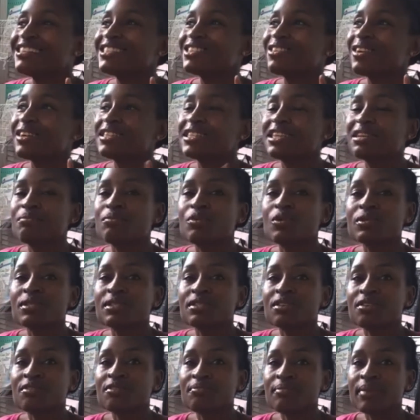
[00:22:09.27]
I take most
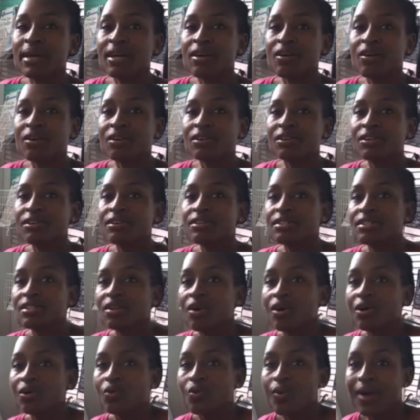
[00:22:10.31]
of my orders
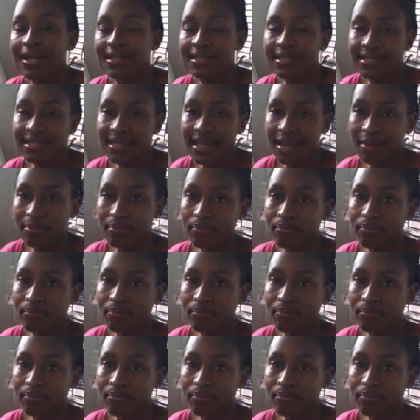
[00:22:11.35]
on WhatsApp.